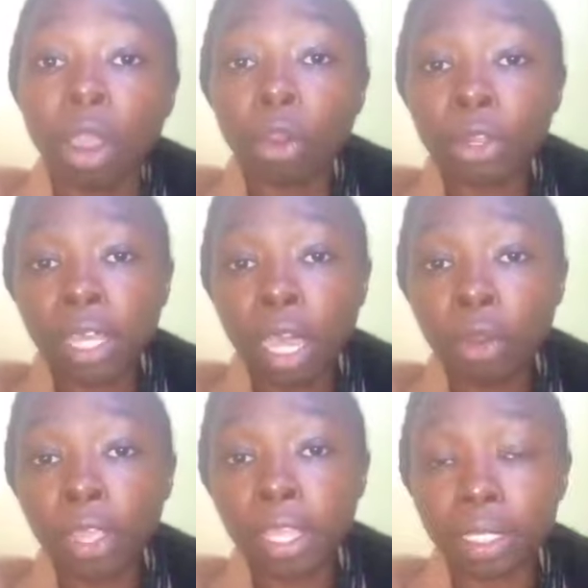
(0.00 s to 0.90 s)
On
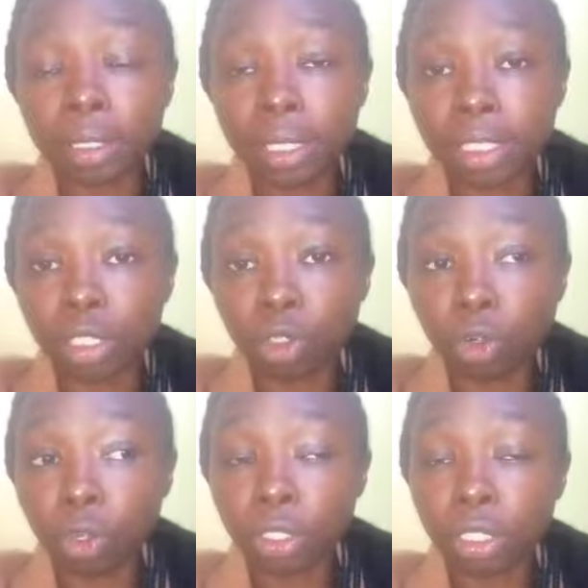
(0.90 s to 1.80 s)
how he is starting,
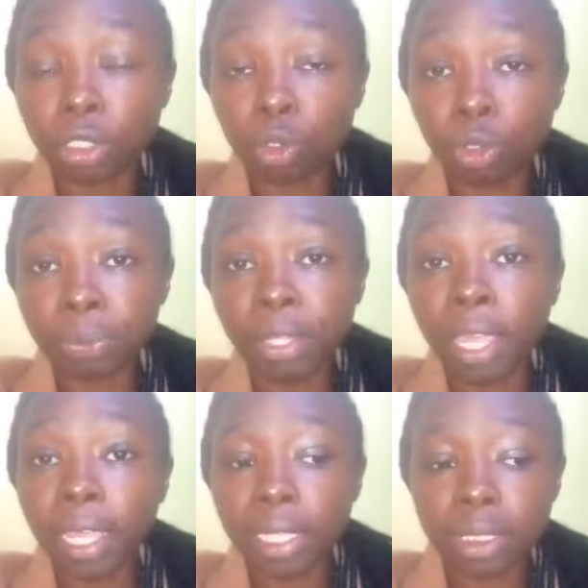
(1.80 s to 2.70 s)
you know,
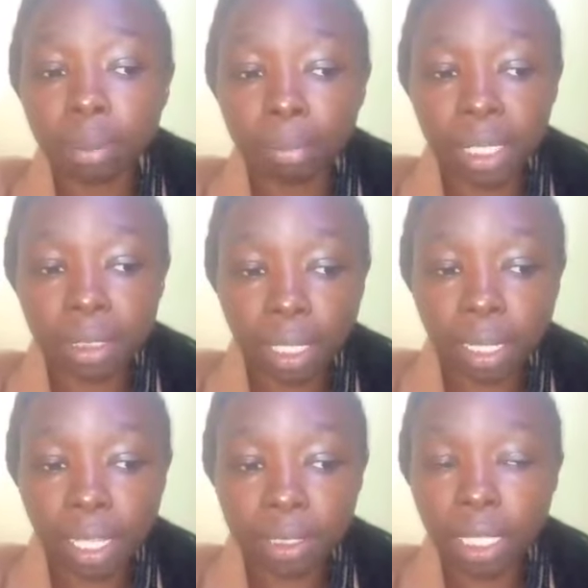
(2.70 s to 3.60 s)
his
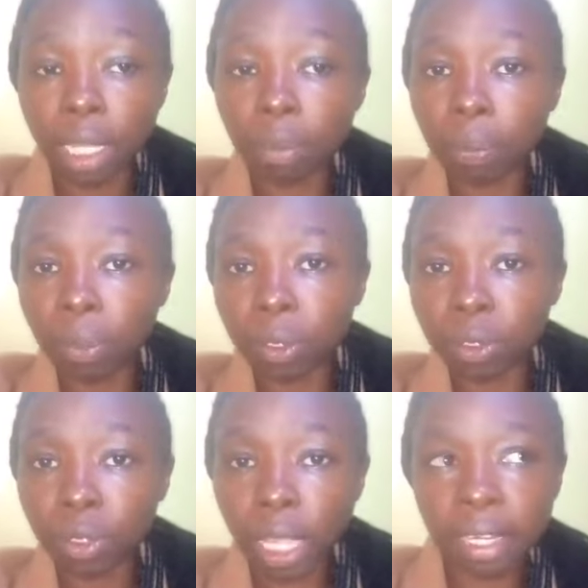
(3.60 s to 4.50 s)
masterclass, and people
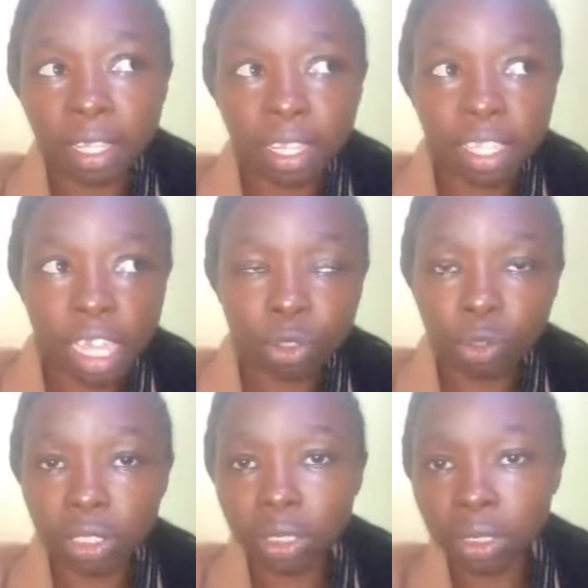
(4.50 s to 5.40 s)
in Kenya to
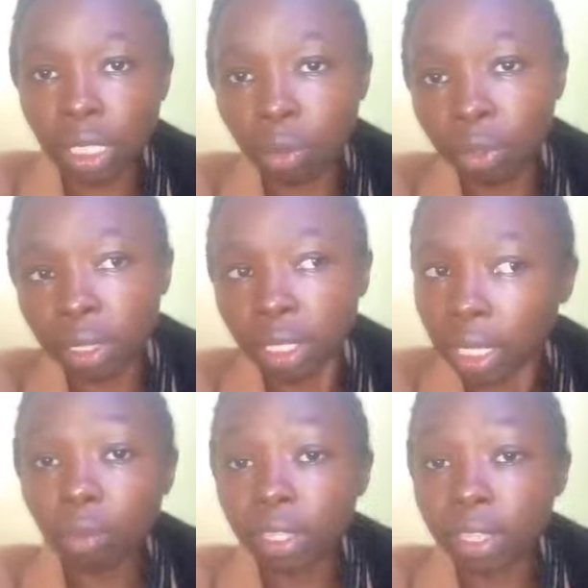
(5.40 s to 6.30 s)
register
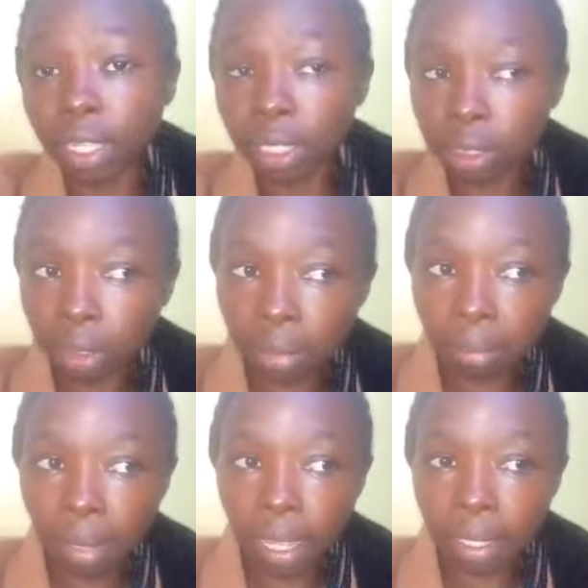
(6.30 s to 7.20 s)
with
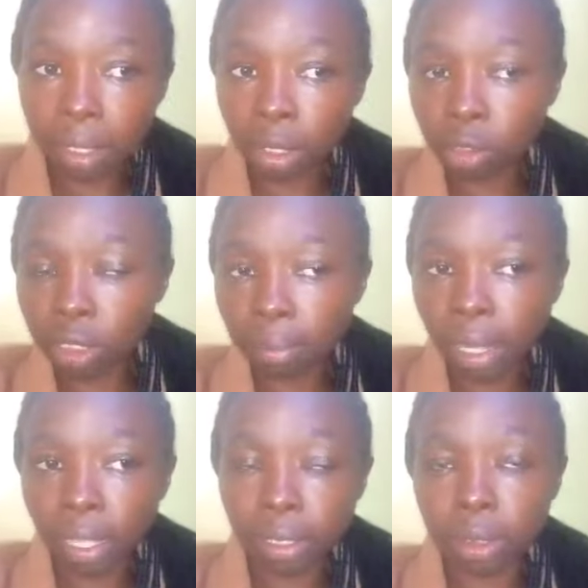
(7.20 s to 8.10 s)
KCB Bank, Equity
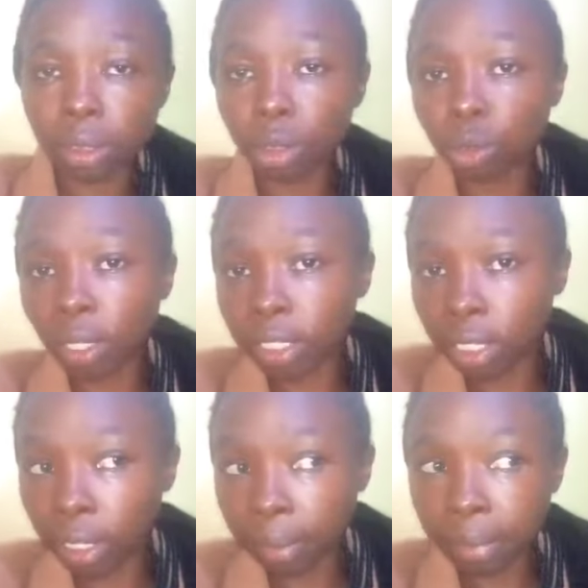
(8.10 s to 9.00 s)
Bank is not
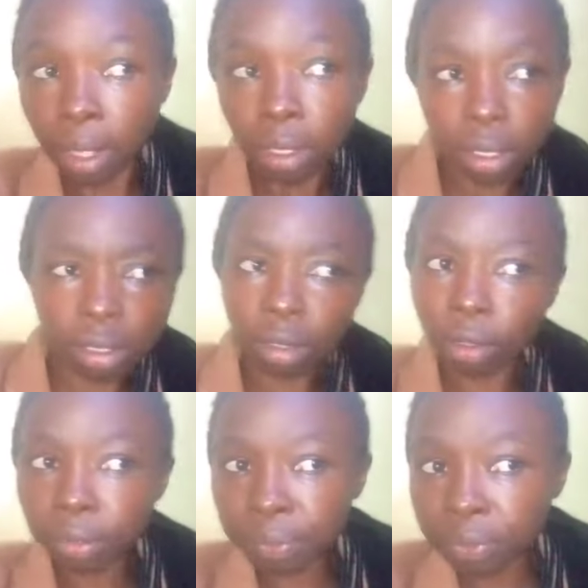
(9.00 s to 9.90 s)
working, you
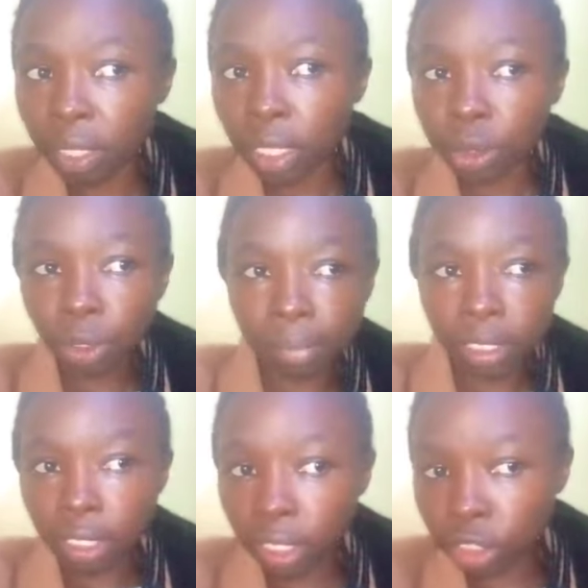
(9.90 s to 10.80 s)
know, so
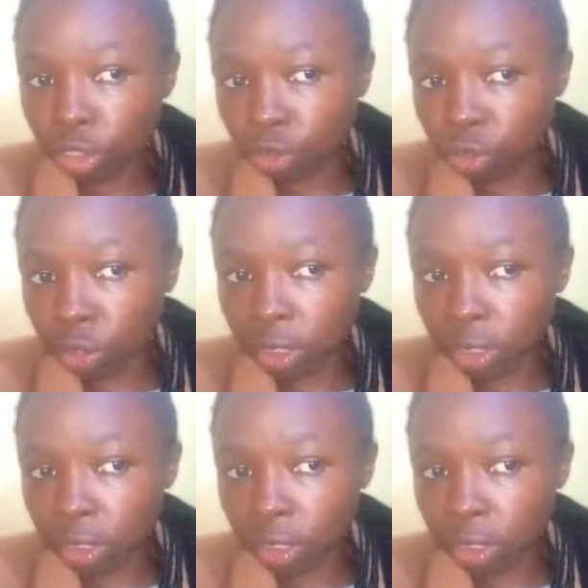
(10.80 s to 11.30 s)
many issues